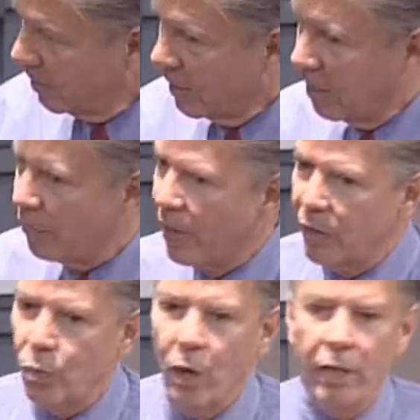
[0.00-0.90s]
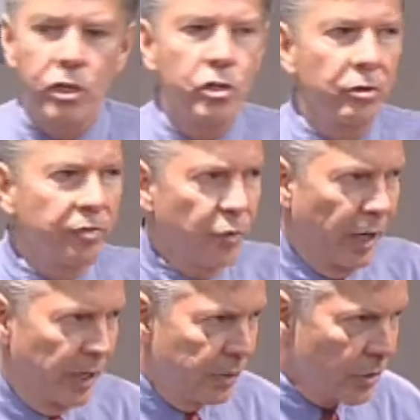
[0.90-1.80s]
if I had watched your
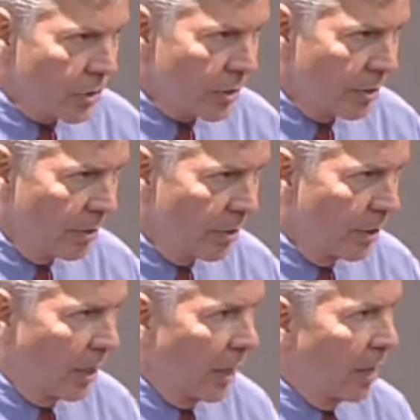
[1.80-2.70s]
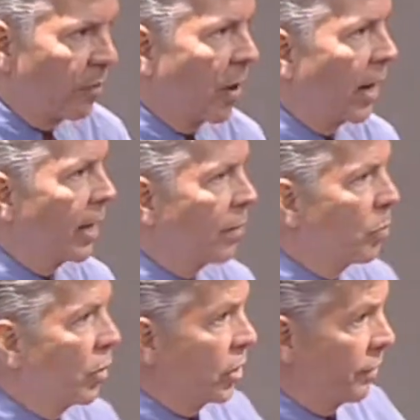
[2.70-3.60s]
friends, if
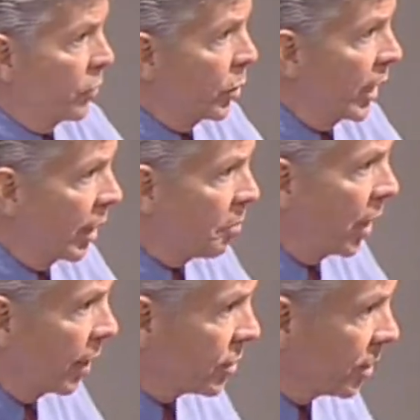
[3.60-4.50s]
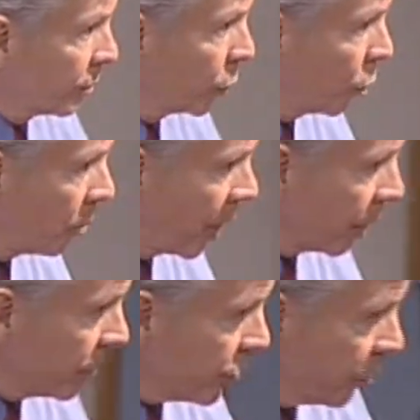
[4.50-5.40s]
you had had positive role
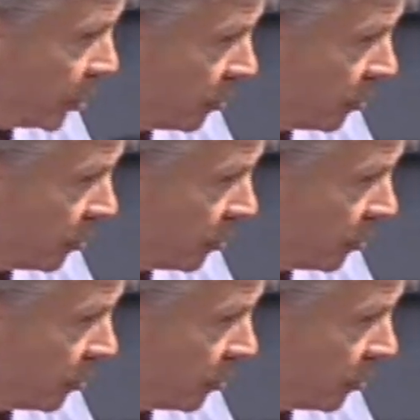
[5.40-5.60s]
models from your